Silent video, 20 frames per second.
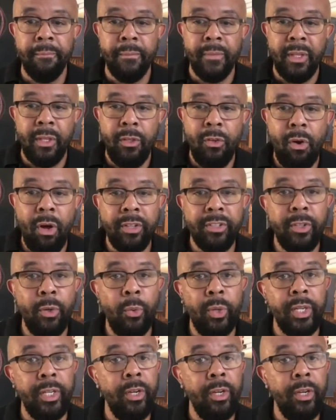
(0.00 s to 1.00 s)
You also
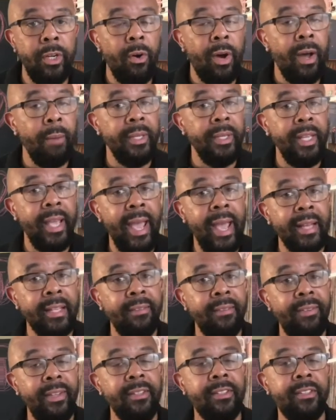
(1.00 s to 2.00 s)
want to know how many
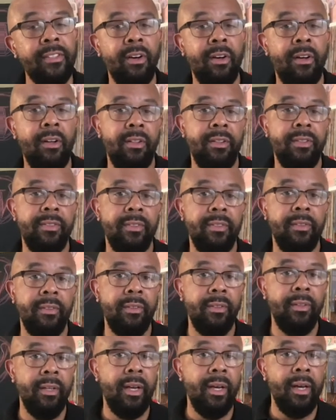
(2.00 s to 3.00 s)
active installs.
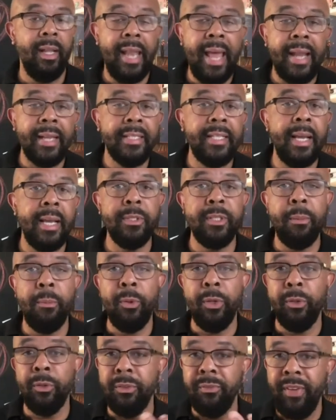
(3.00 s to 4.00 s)
A lot of times someone
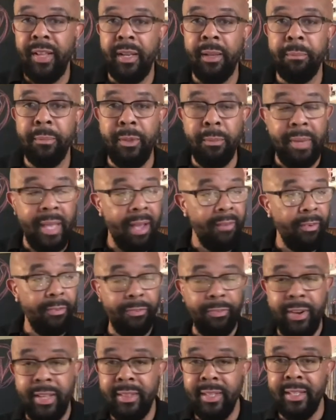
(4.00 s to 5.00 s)
will develop, you may have a
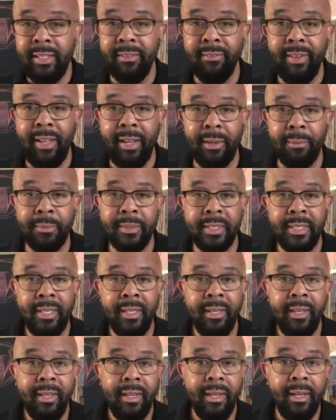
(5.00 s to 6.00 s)
friend that developed
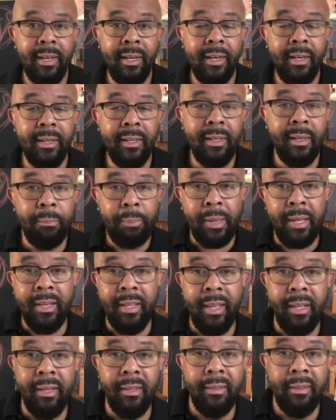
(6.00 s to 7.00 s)
a
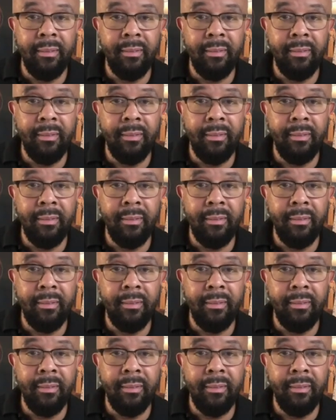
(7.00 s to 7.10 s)
plugin,